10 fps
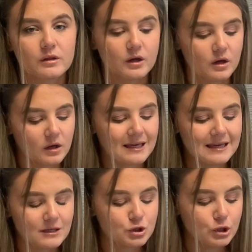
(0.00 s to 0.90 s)
the
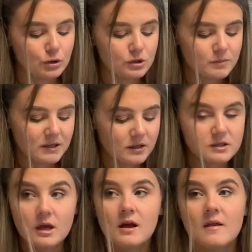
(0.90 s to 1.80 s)
keys use,
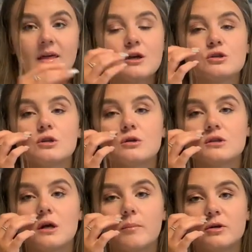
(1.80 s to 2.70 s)
because they used to use
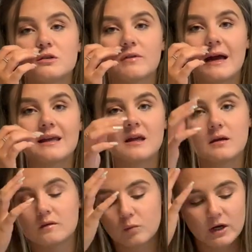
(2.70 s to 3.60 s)
the butterfly
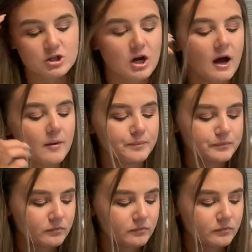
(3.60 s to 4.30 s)
keys, which I